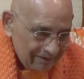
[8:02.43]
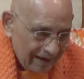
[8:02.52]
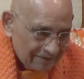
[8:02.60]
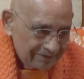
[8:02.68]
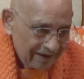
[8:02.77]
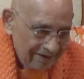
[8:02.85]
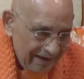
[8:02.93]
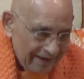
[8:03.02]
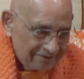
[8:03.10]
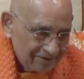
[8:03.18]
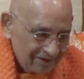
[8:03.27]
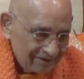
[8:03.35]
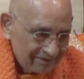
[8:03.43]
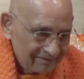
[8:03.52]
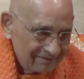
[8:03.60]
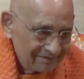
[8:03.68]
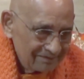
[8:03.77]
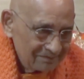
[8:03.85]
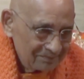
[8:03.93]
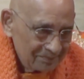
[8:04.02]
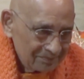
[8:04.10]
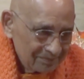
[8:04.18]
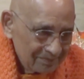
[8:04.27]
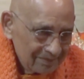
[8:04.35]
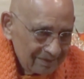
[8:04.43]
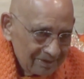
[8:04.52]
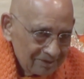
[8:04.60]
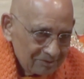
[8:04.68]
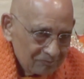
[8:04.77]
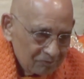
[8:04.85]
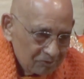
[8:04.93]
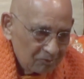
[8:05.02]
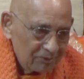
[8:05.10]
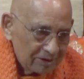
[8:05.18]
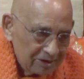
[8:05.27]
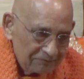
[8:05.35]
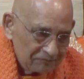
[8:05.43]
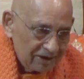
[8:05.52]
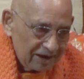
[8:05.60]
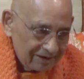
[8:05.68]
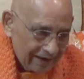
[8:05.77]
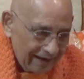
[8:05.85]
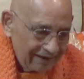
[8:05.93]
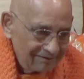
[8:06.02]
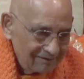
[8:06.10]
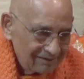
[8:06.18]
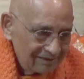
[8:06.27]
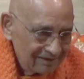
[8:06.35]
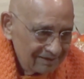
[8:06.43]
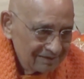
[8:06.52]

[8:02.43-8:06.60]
at the nature through a different angle.